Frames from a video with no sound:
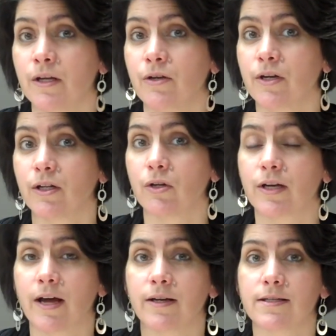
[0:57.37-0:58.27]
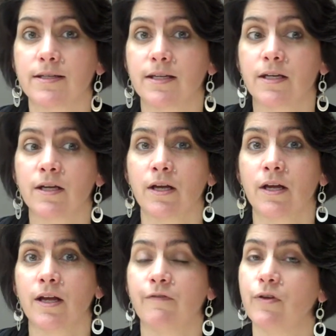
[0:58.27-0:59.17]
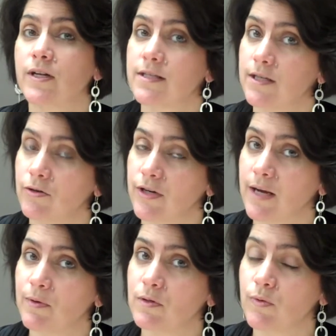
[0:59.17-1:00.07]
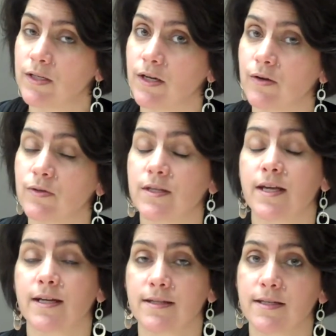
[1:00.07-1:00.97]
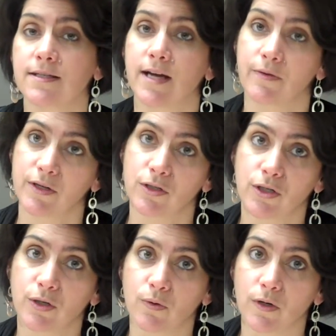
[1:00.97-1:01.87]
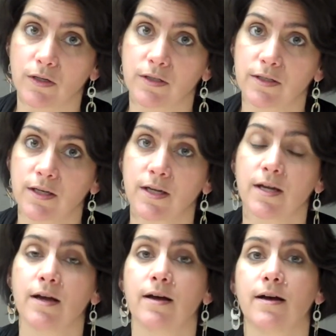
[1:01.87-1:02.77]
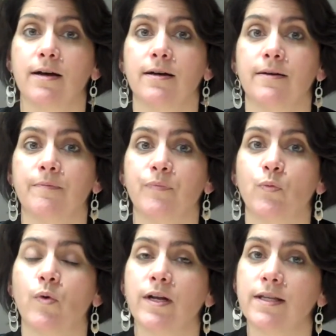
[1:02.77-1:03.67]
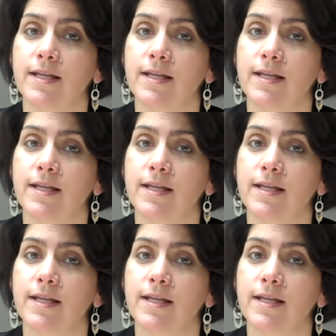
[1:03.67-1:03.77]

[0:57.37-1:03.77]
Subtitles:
you can look out and see, if you can see your neighbor's windows, they can see down into yours. One